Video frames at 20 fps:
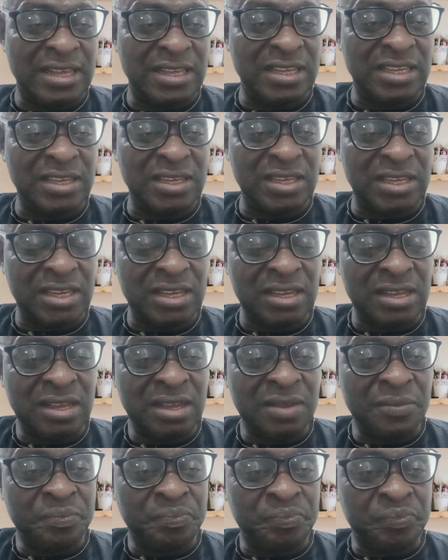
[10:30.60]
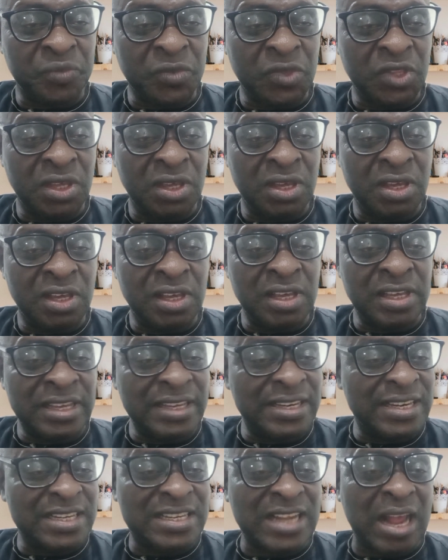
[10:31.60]
he
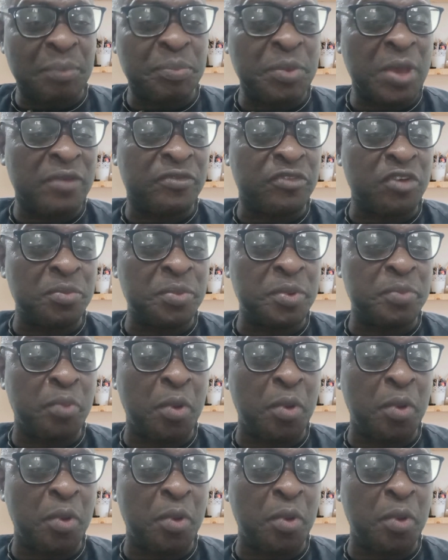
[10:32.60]
disappeared from the